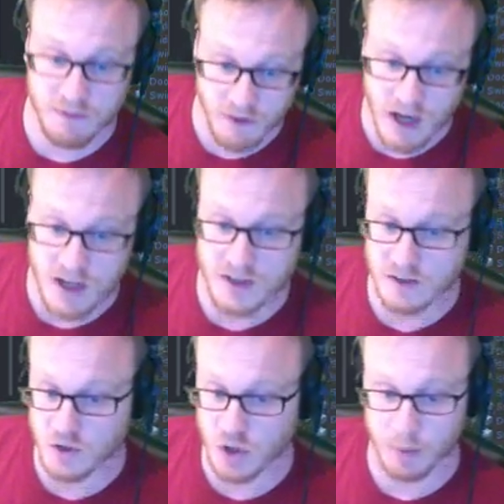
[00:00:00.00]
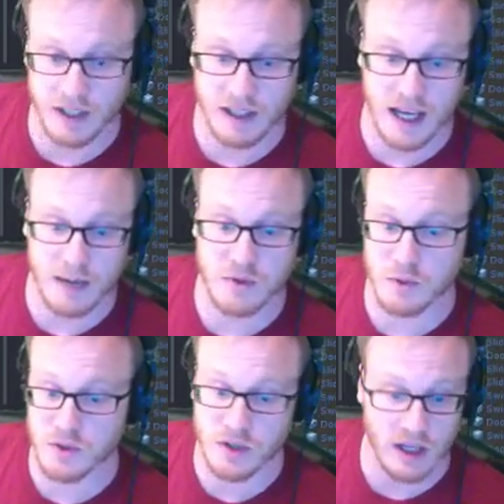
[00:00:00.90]
first job in games
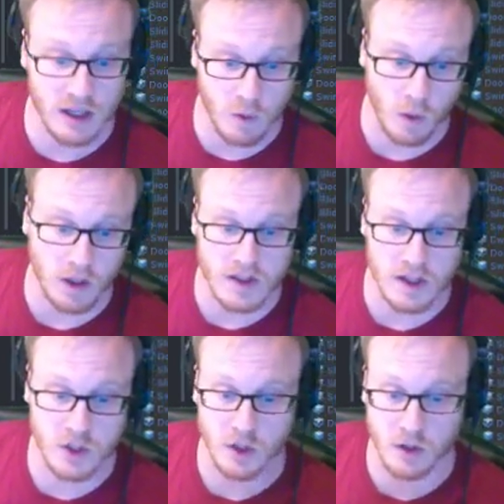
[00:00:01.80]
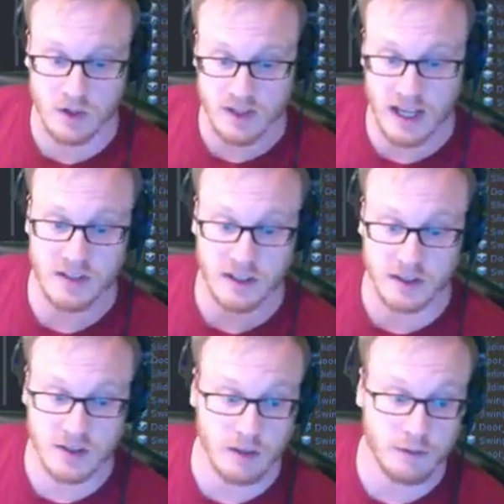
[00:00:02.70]
was in quality assurance, testing
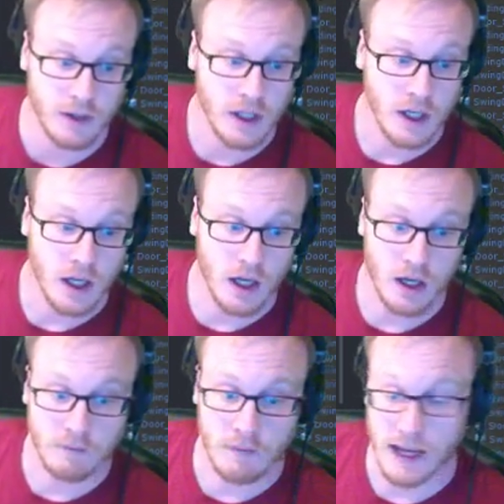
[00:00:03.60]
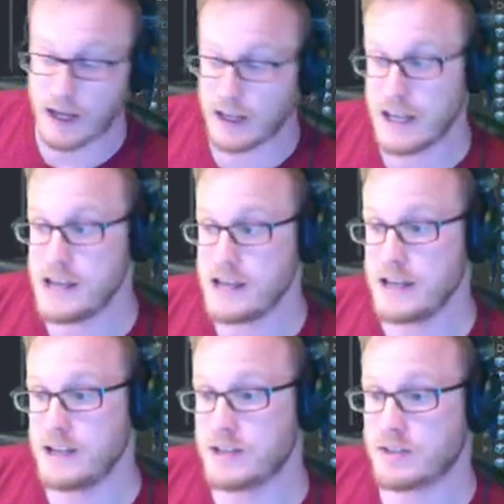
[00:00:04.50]
stuff. And
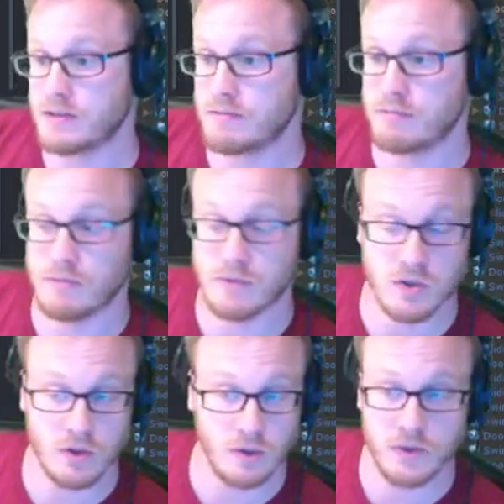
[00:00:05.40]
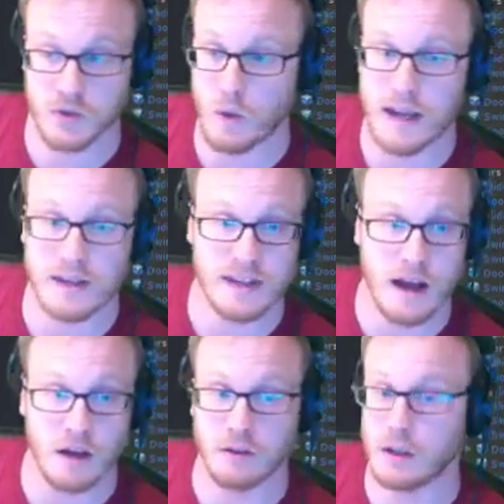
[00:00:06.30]
he sort of swears
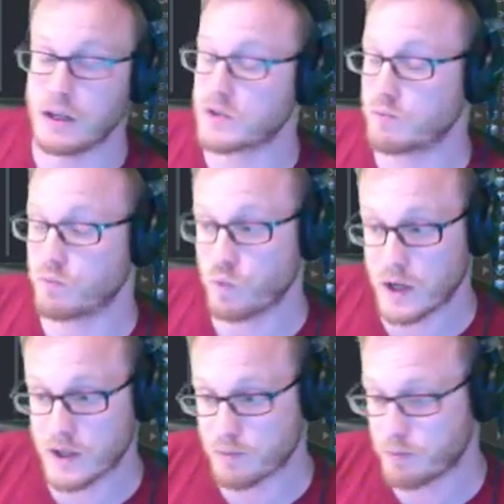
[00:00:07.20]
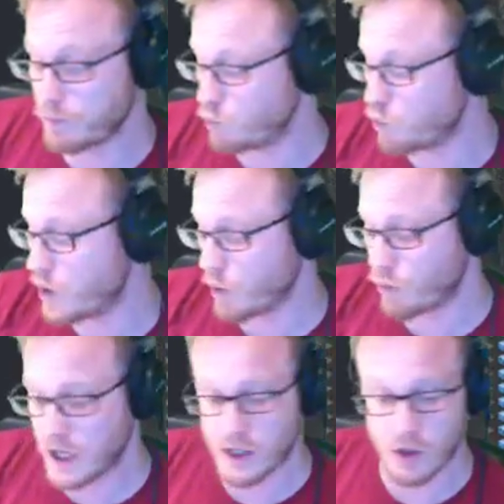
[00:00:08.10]
down that it's a
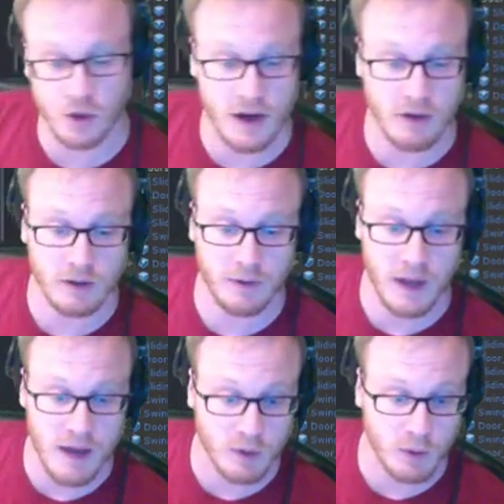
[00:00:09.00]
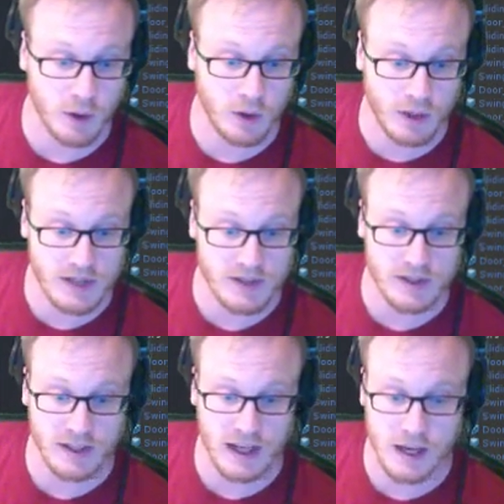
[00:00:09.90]
really good grounding for everyone who gets
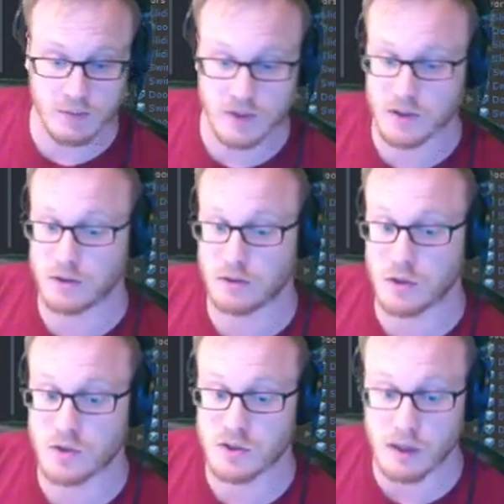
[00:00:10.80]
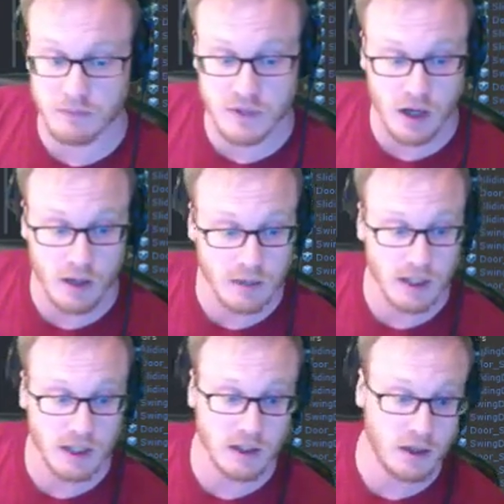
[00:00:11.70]
into games to do some time
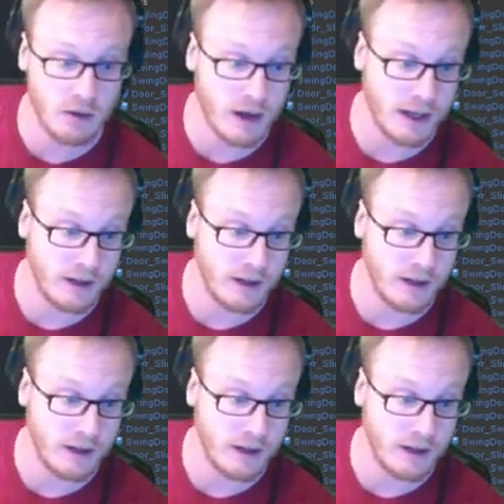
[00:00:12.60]
in QA.